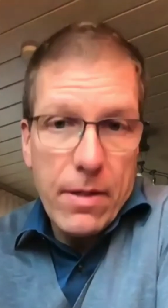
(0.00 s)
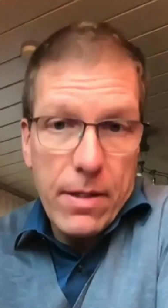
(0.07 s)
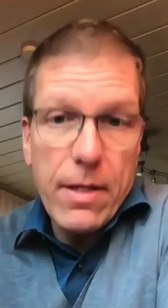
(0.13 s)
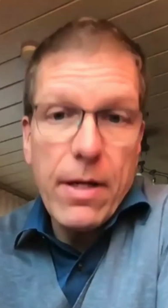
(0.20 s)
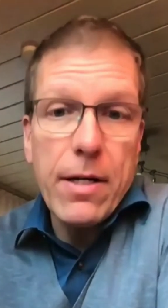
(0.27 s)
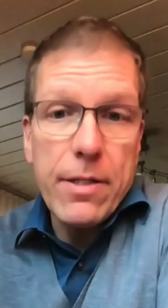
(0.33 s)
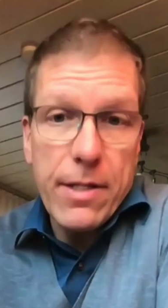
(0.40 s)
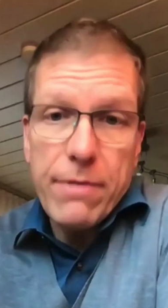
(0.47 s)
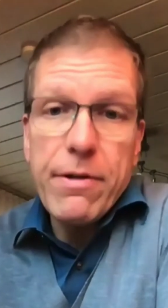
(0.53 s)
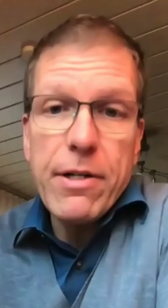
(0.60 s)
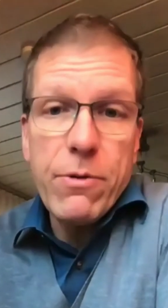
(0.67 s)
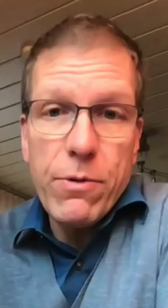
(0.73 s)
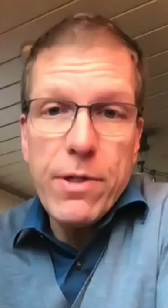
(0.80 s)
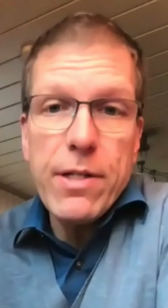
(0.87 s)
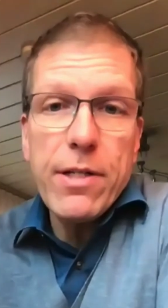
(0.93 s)
Yeah, direct
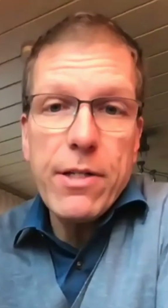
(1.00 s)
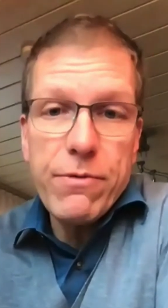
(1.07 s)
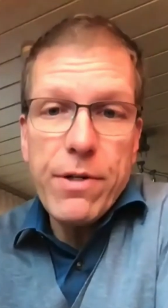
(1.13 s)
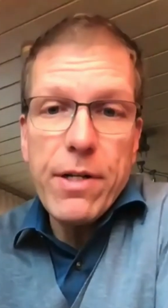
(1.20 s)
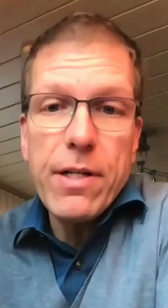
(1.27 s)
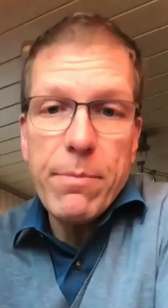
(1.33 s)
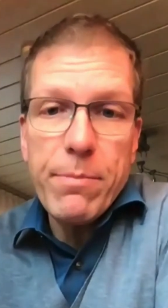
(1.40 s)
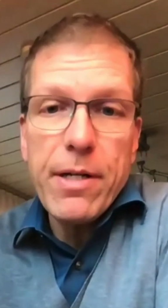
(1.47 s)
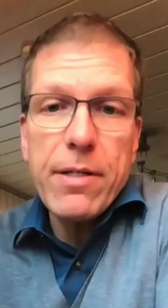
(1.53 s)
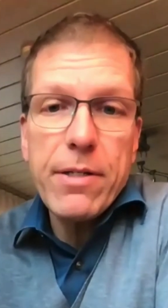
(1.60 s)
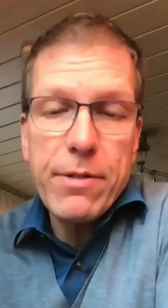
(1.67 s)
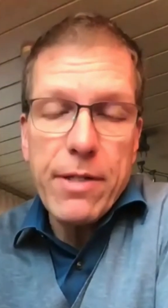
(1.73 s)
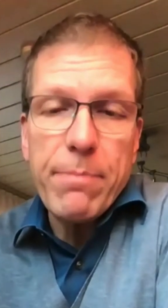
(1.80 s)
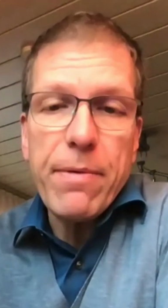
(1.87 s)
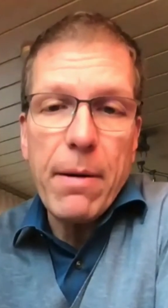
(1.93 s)
cooling is really a big
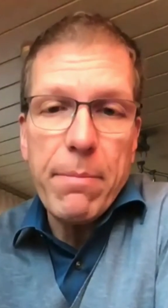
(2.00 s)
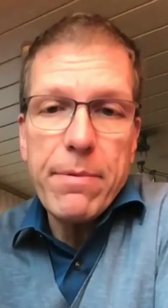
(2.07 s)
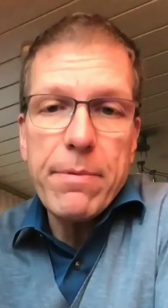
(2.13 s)
step up.